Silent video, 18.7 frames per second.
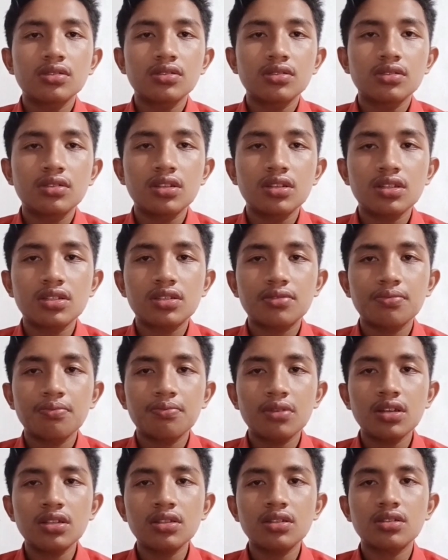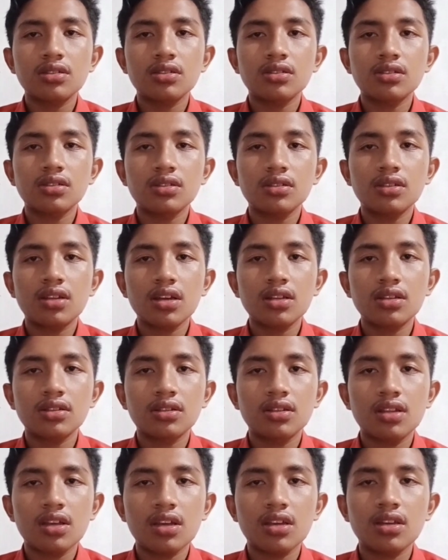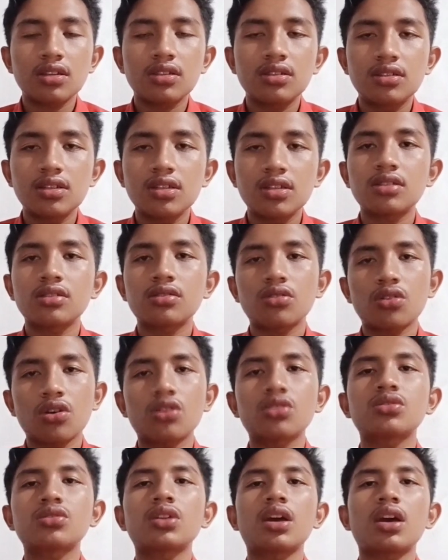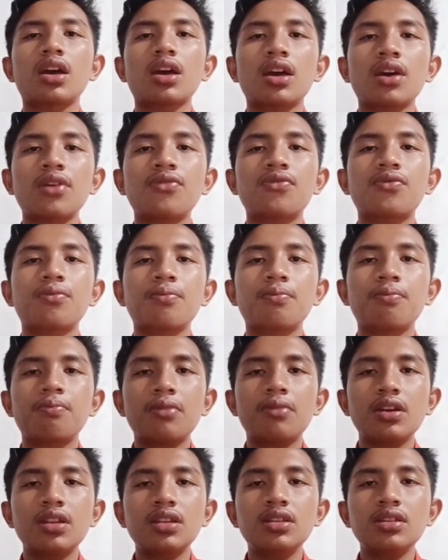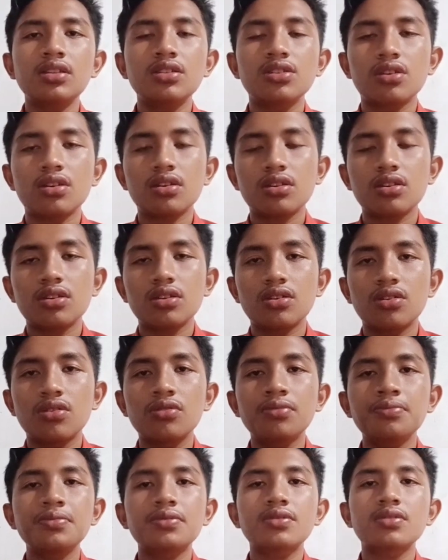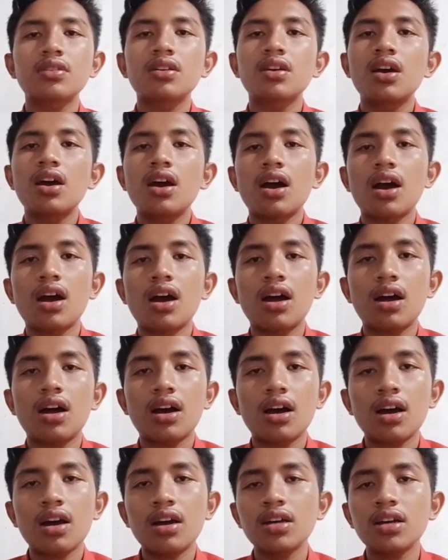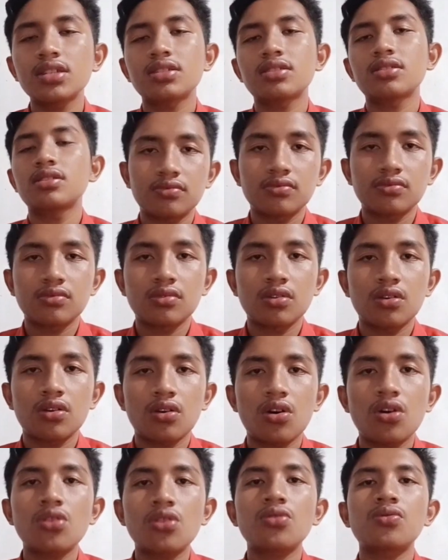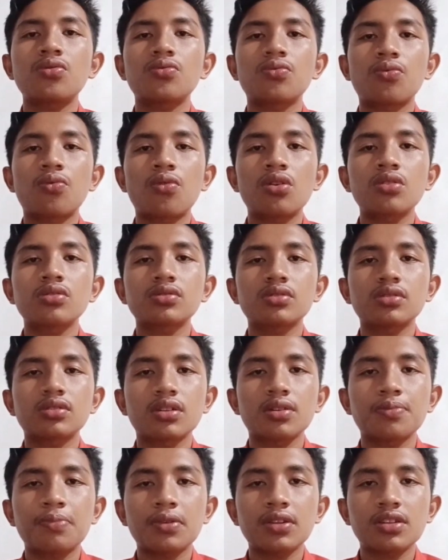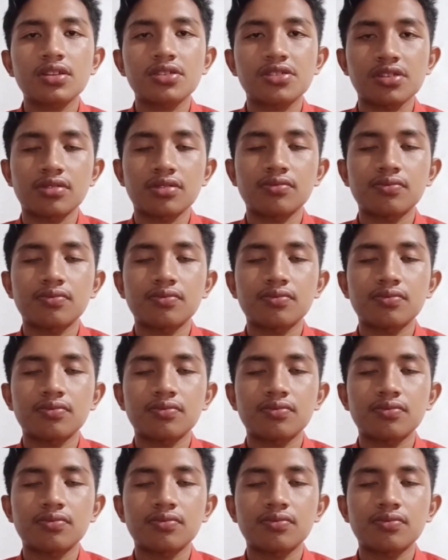This means that they did not have many ums, ahs, or word repetition.